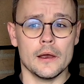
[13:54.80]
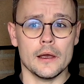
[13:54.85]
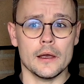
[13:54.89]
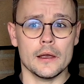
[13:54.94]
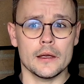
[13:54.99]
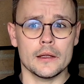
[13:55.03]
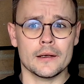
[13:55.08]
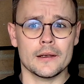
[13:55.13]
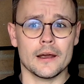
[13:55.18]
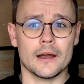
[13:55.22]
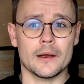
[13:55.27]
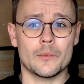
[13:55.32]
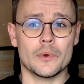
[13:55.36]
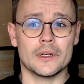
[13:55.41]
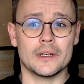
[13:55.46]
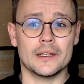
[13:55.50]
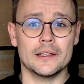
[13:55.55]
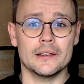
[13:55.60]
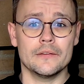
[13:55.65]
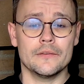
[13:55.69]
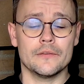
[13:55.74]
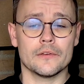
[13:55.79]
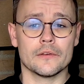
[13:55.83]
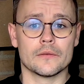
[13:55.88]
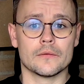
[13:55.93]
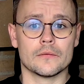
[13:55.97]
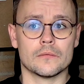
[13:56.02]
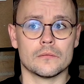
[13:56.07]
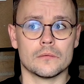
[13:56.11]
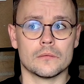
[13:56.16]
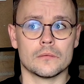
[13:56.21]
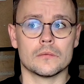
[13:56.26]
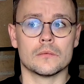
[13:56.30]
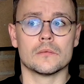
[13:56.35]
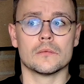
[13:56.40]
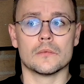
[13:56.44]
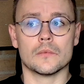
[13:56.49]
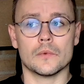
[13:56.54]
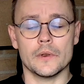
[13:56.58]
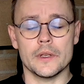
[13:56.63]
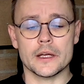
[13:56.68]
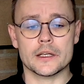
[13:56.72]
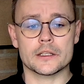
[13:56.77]
And I believe
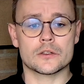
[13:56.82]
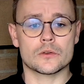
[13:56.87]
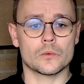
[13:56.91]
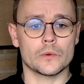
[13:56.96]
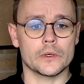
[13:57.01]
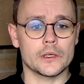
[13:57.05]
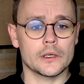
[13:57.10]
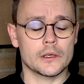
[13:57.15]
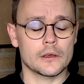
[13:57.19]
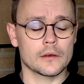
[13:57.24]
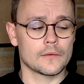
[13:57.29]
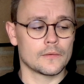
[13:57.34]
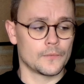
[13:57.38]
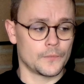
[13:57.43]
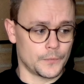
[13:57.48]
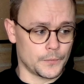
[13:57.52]
next week